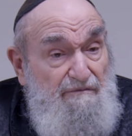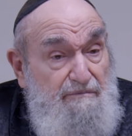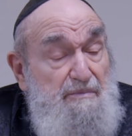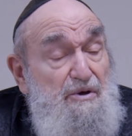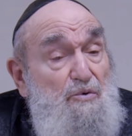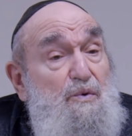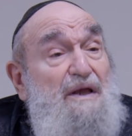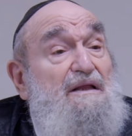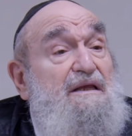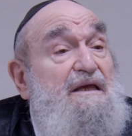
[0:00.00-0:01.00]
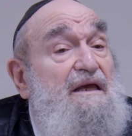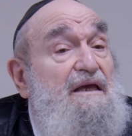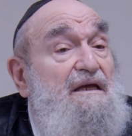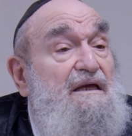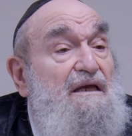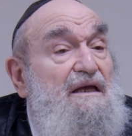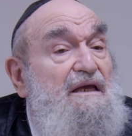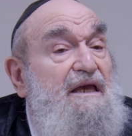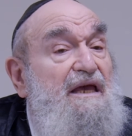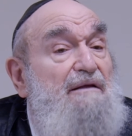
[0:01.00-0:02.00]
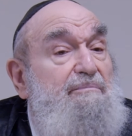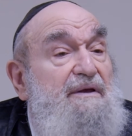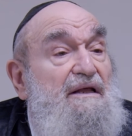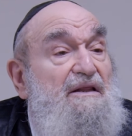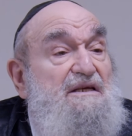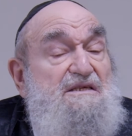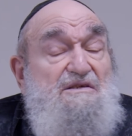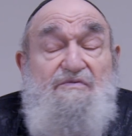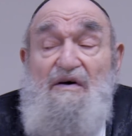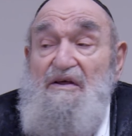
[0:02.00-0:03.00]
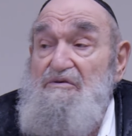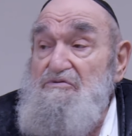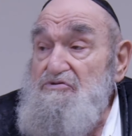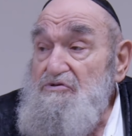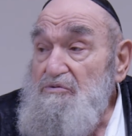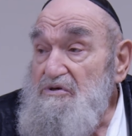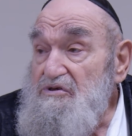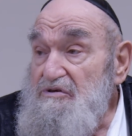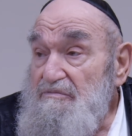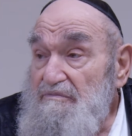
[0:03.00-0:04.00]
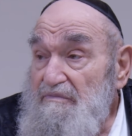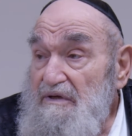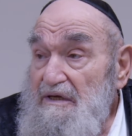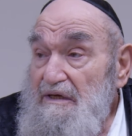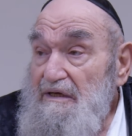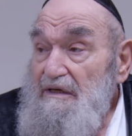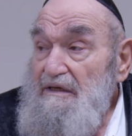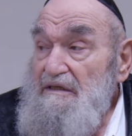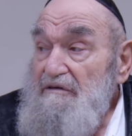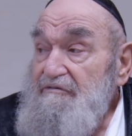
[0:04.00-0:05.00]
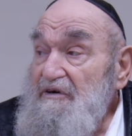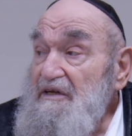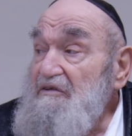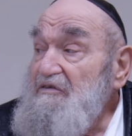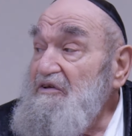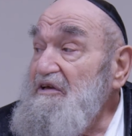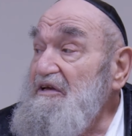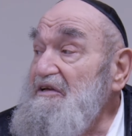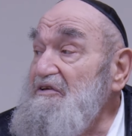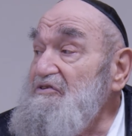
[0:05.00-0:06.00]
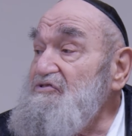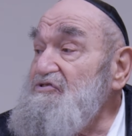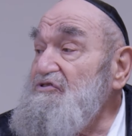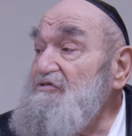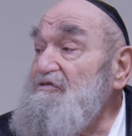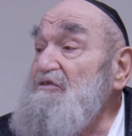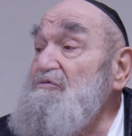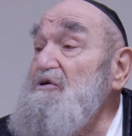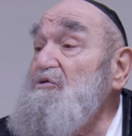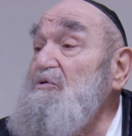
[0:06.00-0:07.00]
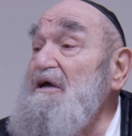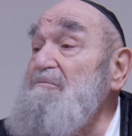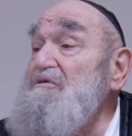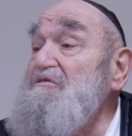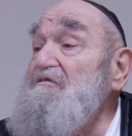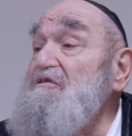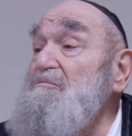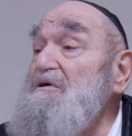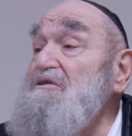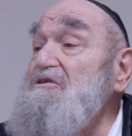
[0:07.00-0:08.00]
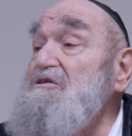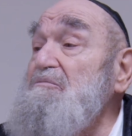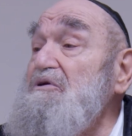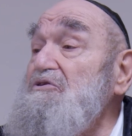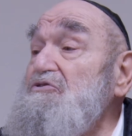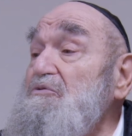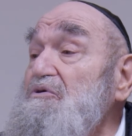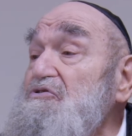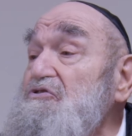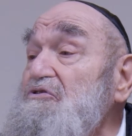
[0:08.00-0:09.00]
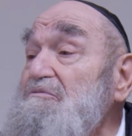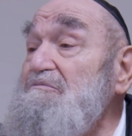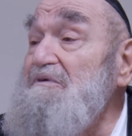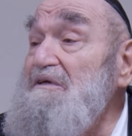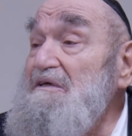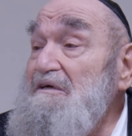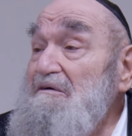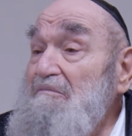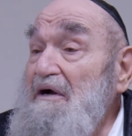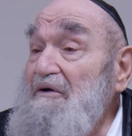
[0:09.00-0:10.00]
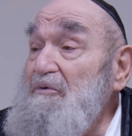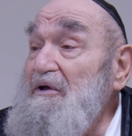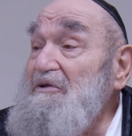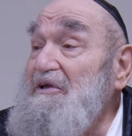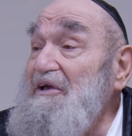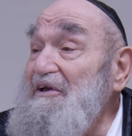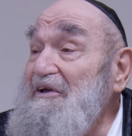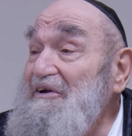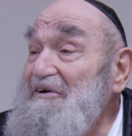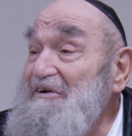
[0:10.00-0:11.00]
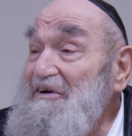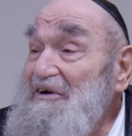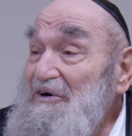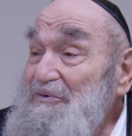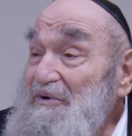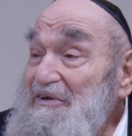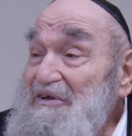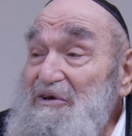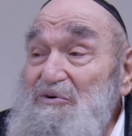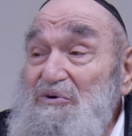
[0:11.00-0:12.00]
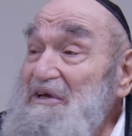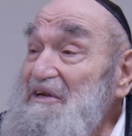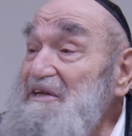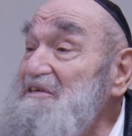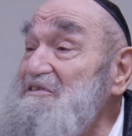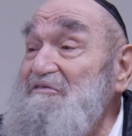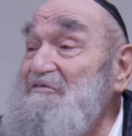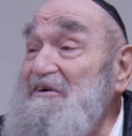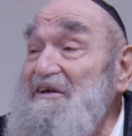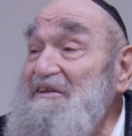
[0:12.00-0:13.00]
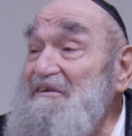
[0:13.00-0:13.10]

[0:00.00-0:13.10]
But be a real king, he can't be unless his father is Jewish. The funny thing is, there's no requirement of the mother to be Jewish by a real king. A real king, all you need is the father.